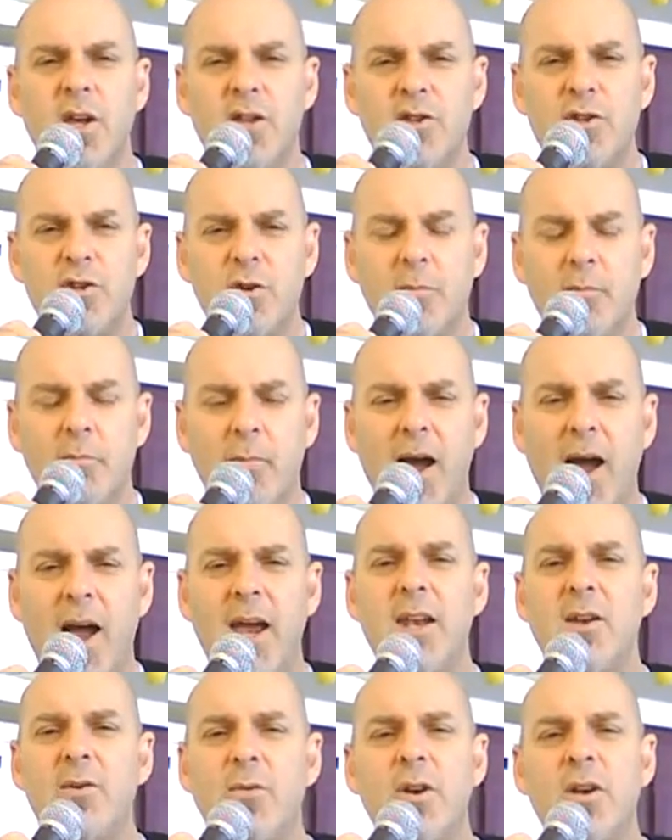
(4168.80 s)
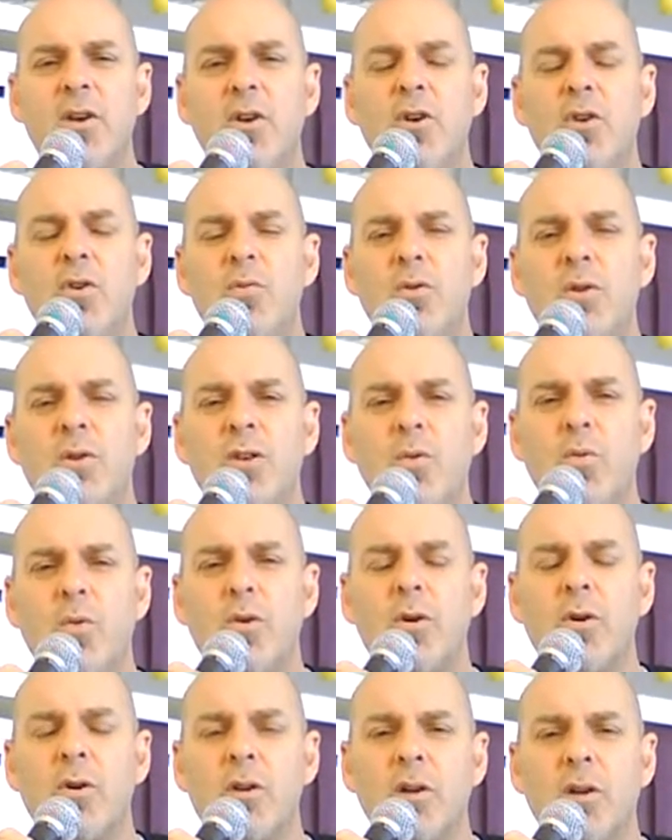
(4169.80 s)
You get your mind renewed with
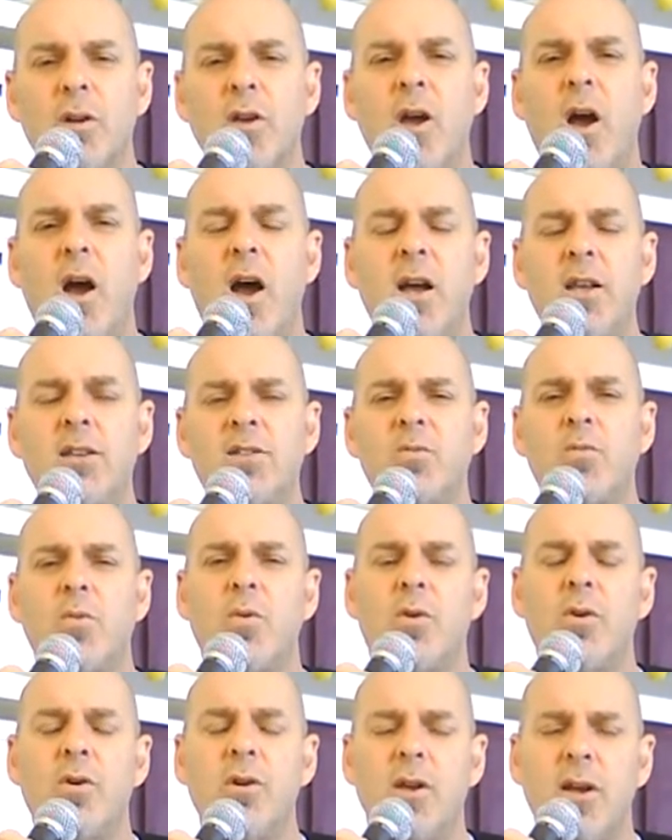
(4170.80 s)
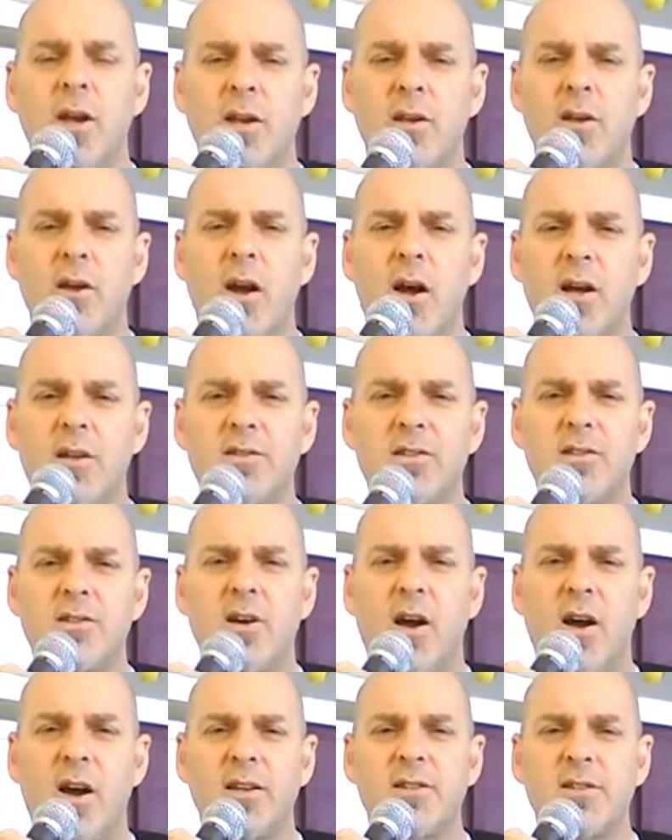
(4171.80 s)
the word. God's word and
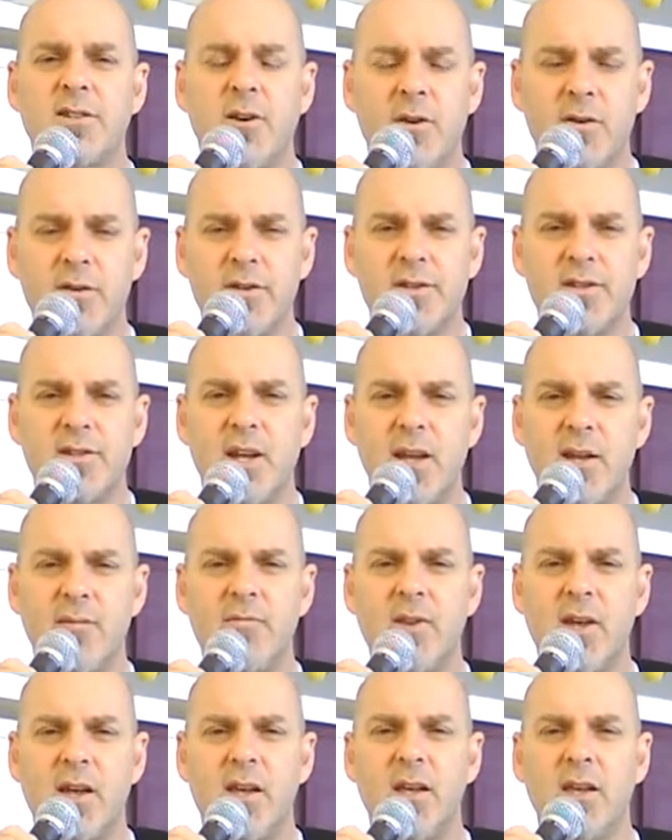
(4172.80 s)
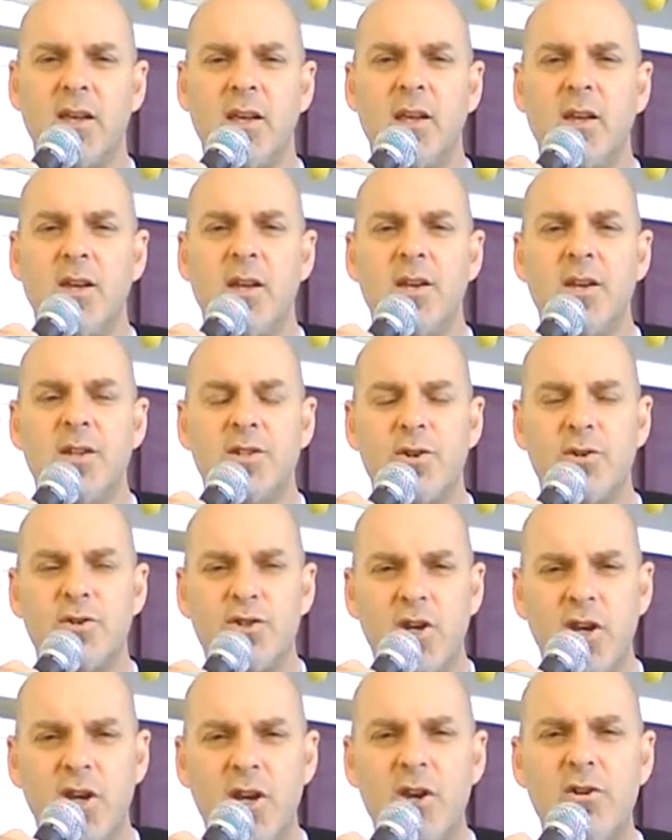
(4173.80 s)
God's thoughts are the same thing.
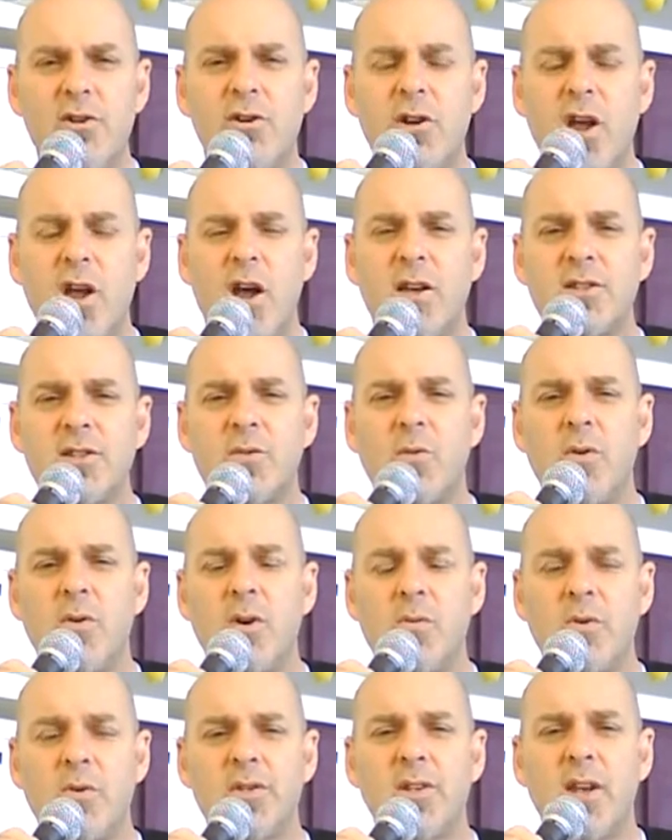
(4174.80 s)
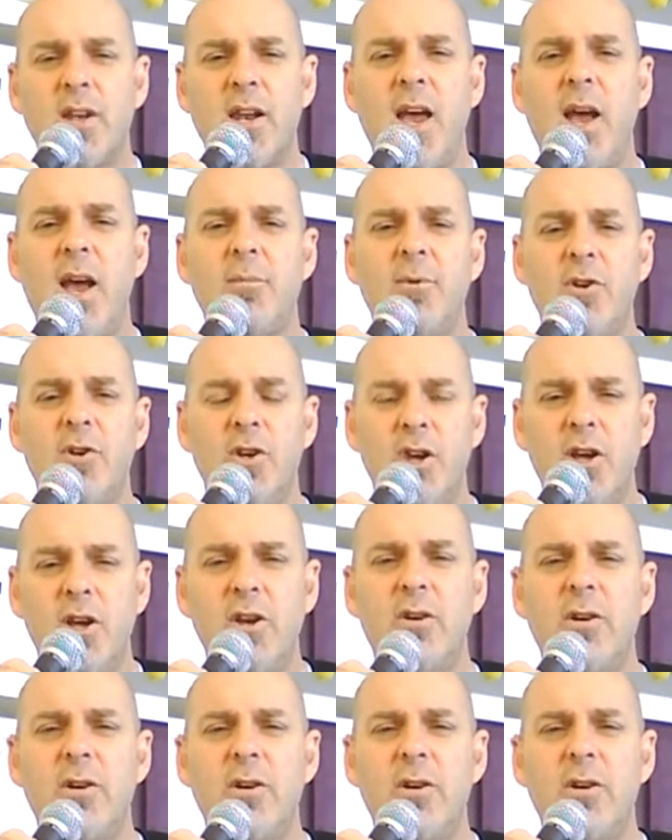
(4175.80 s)
So as you hear God's word, what's going to happen?